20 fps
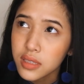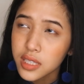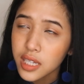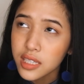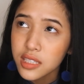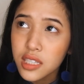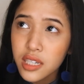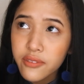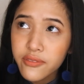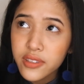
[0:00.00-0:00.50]

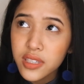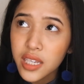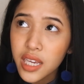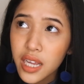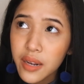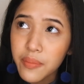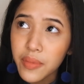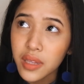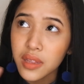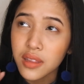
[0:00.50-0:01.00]
sensitive
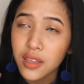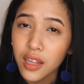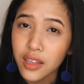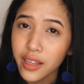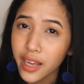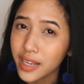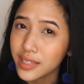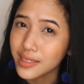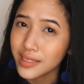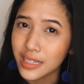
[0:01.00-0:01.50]
skin but
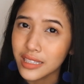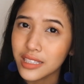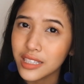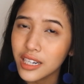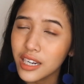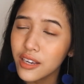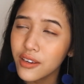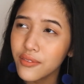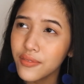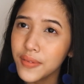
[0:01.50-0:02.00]
not as
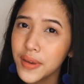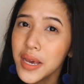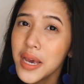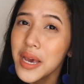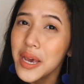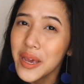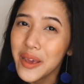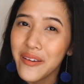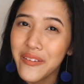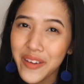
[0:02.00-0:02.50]
sensitive,
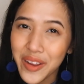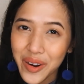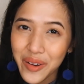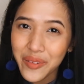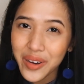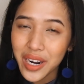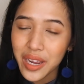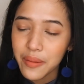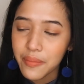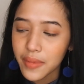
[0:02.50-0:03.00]
if you
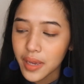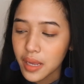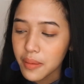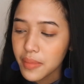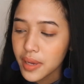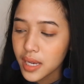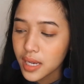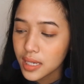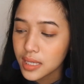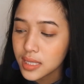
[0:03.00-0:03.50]
know what I
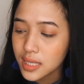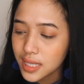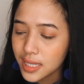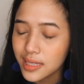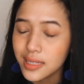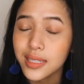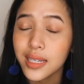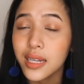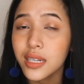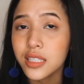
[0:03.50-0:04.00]
mean, because
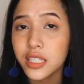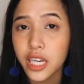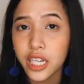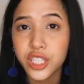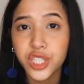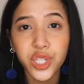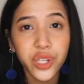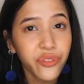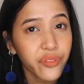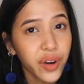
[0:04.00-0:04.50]
this scent is
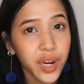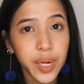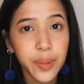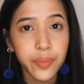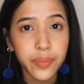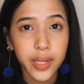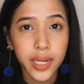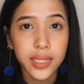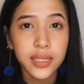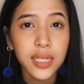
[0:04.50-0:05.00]
actually very
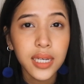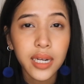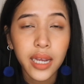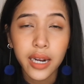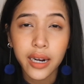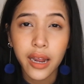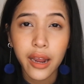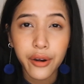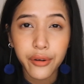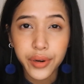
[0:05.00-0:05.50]
pleasant,
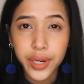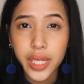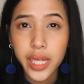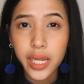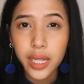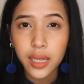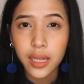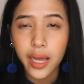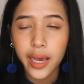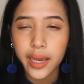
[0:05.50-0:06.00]
and I
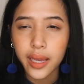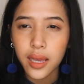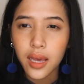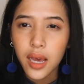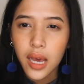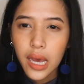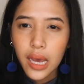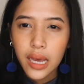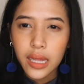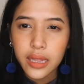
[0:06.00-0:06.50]
really like
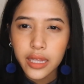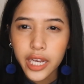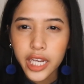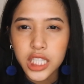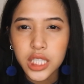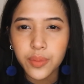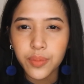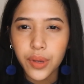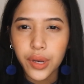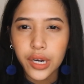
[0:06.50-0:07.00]
the
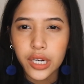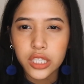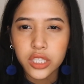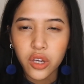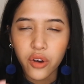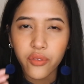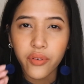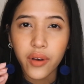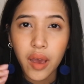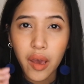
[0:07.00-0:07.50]

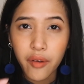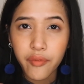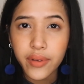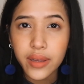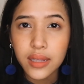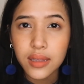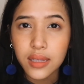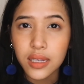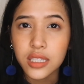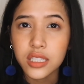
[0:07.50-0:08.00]
experience of
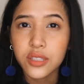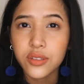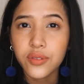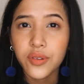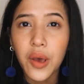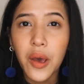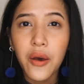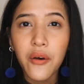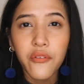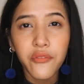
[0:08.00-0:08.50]
having this
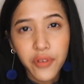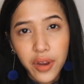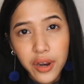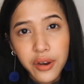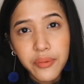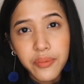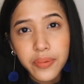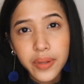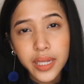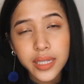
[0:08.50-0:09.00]

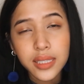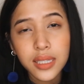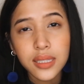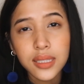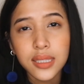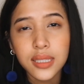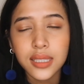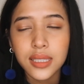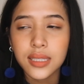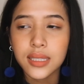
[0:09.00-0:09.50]
very
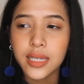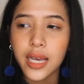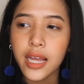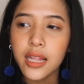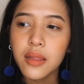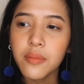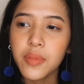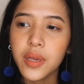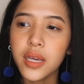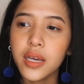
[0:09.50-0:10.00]
pleasant
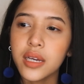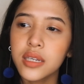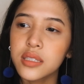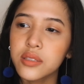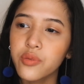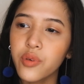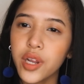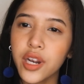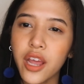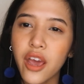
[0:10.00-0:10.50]
scent,
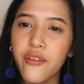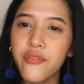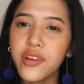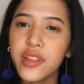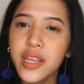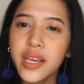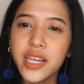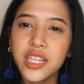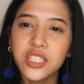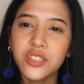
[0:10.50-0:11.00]
because when
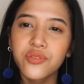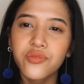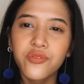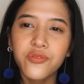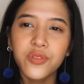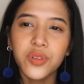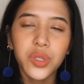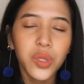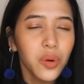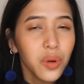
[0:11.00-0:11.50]
everything is
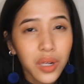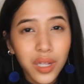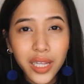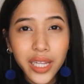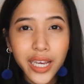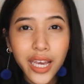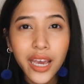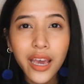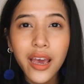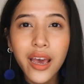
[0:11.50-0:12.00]

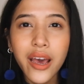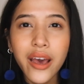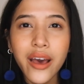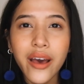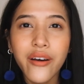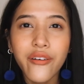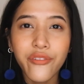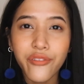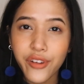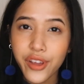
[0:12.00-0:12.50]
totally
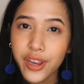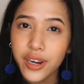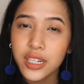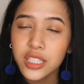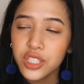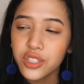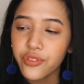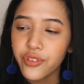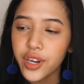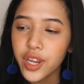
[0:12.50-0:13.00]

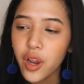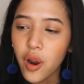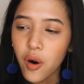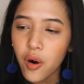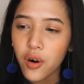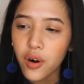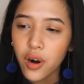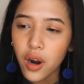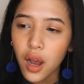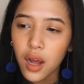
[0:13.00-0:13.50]
fragrance free
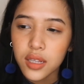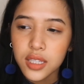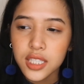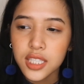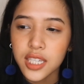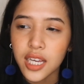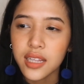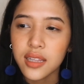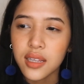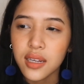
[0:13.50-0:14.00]
or
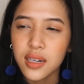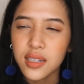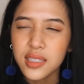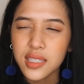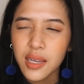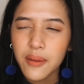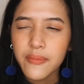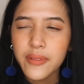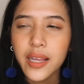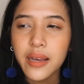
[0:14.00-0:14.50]
unscented,
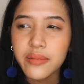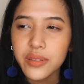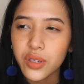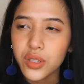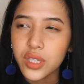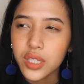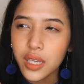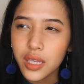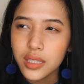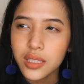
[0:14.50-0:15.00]
sometimes
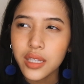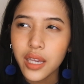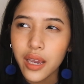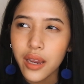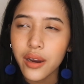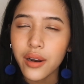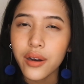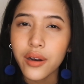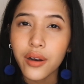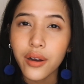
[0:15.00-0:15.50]
your
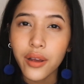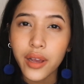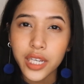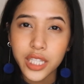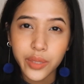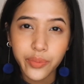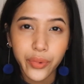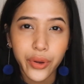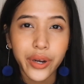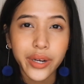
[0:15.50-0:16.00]
skincare
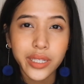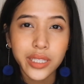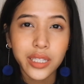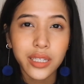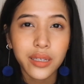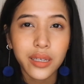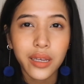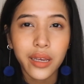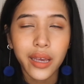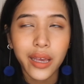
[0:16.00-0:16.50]
experience
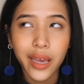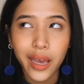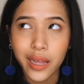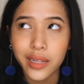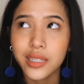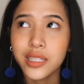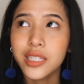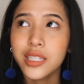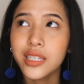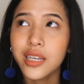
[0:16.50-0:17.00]

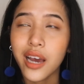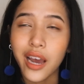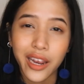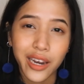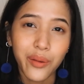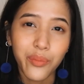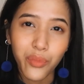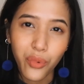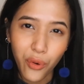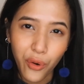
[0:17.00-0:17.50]
gets
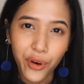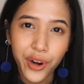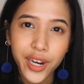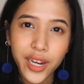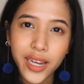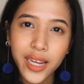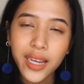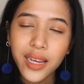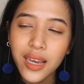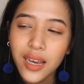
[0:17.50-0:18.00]
kind of
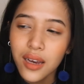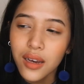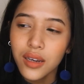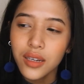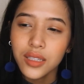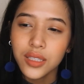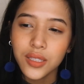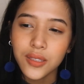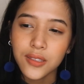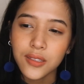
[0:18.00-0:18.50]
boring.
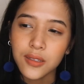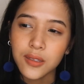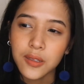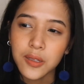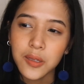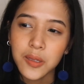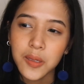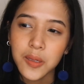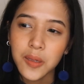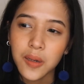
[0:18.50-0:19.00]

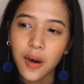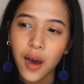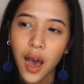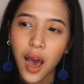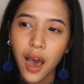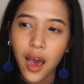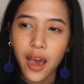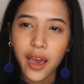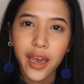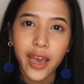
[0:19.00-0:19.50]
So
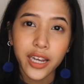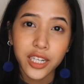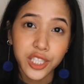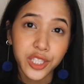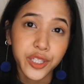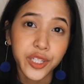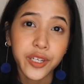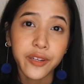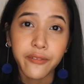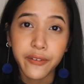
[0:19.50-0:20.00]
I
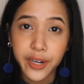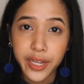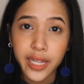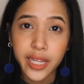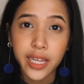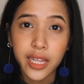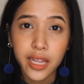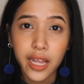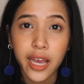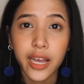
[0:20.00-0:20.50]
actually
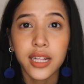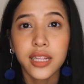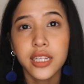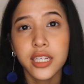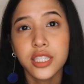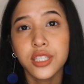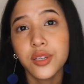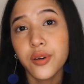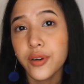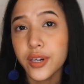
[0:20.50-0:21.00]
really like
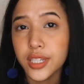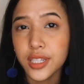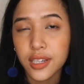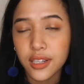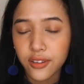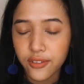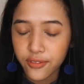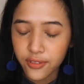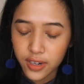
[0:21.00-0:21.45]
this original